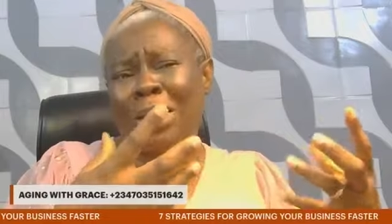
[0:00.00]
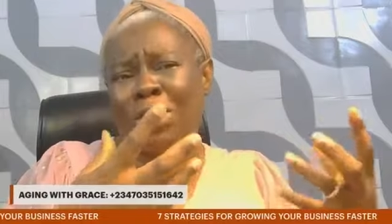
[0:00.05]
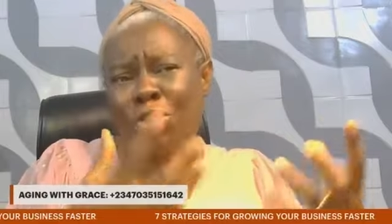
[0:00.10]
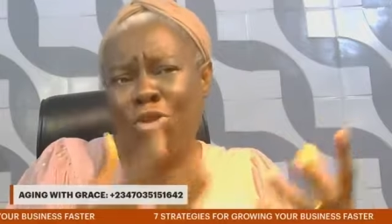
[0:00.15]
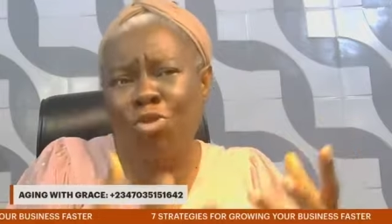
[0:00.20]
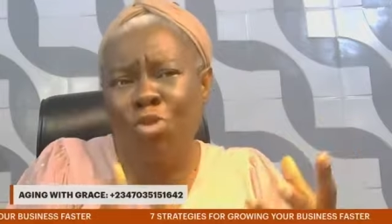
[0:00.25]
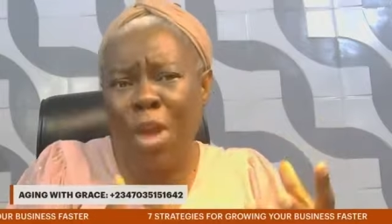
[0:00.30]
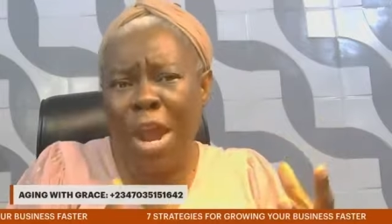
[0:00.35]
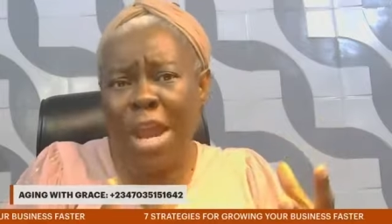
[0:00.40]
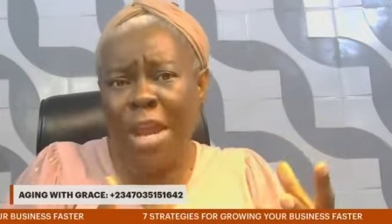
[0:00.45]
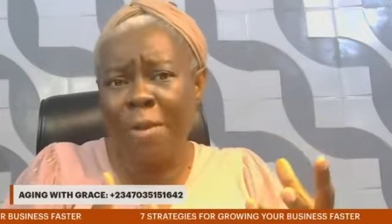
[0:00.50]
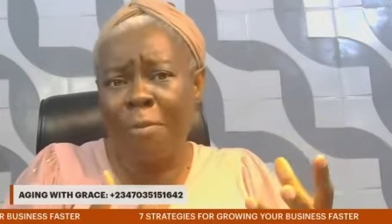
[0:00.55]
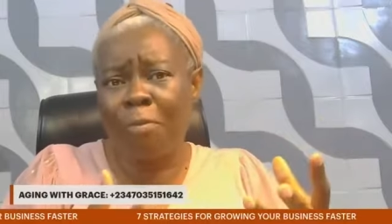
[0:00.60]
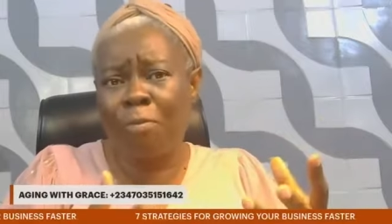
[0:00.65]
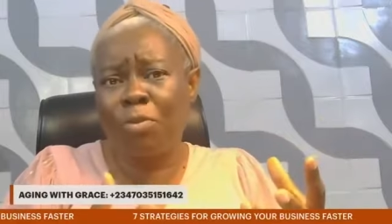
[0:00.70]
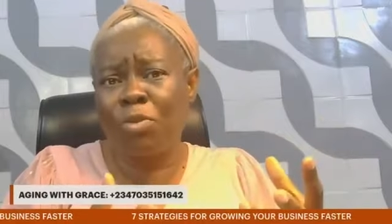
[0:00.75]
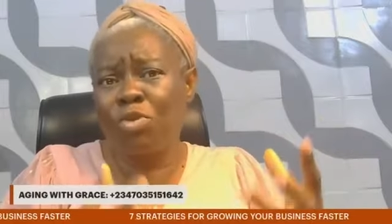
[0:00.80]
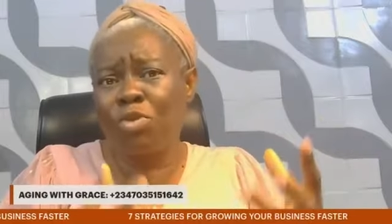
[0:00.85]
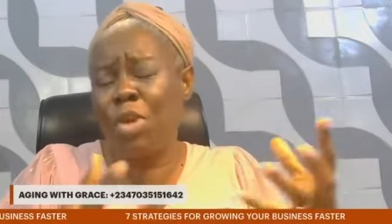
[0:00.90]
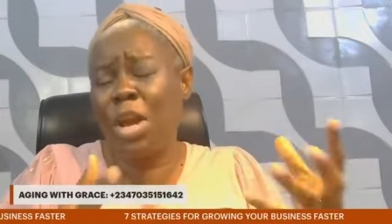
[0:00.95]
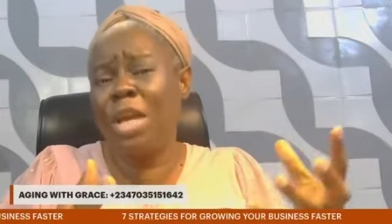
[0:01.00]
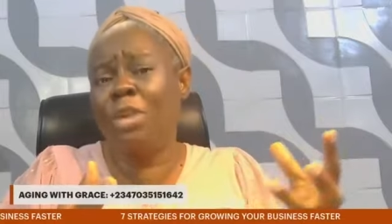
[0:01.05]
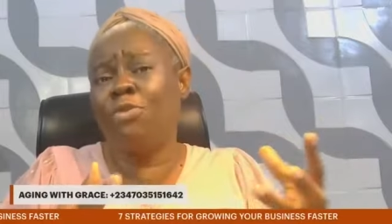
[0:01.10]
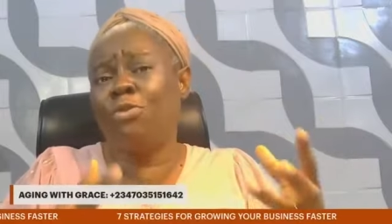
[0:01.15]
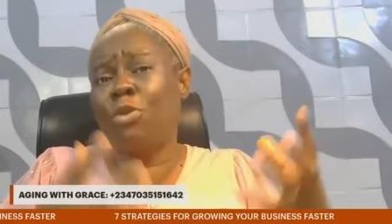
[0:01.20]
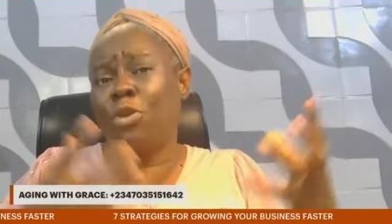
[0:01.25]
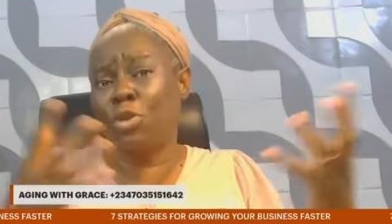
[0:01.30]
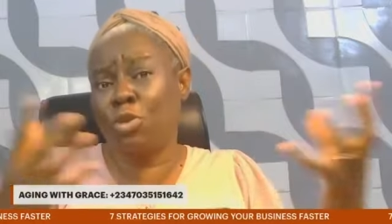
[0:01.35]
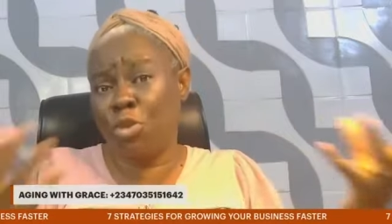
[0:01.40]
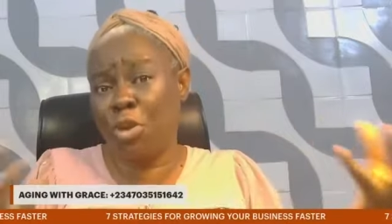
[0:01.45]
that train, train
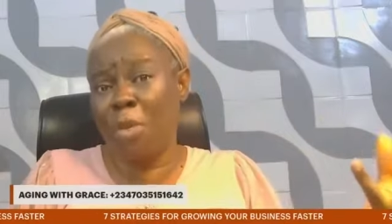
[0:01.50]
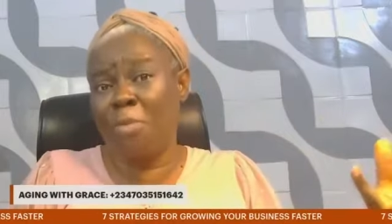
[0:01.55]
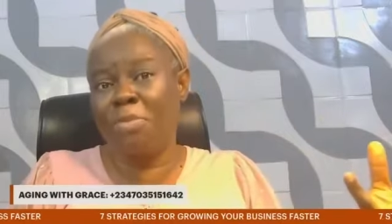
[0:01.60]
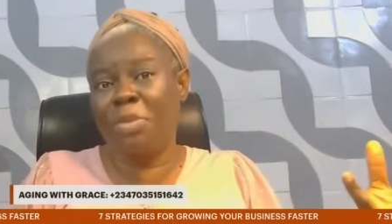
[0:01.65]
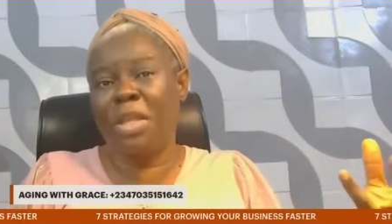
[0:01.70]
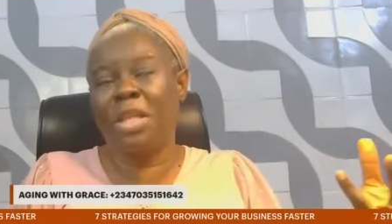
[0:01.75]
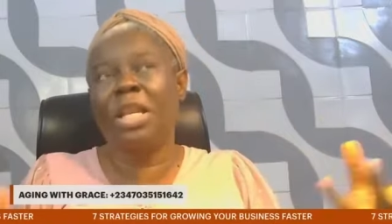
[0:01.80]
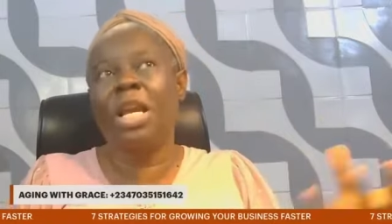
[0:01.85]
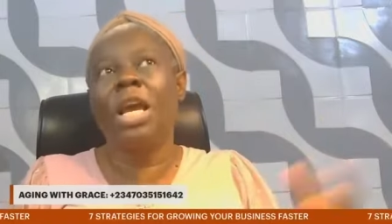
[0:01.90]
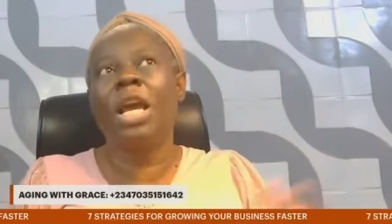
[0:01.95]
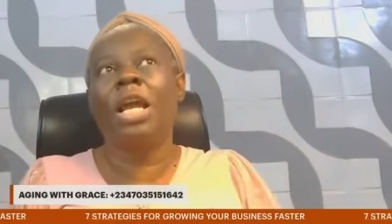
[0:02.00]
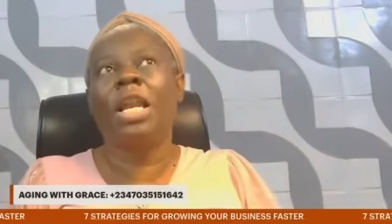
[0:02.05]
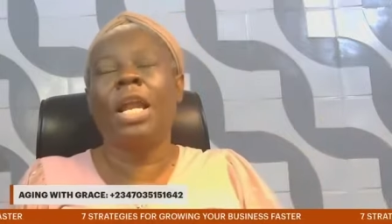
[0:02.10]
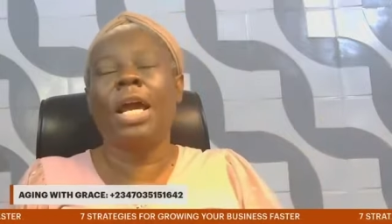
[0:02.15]
for something.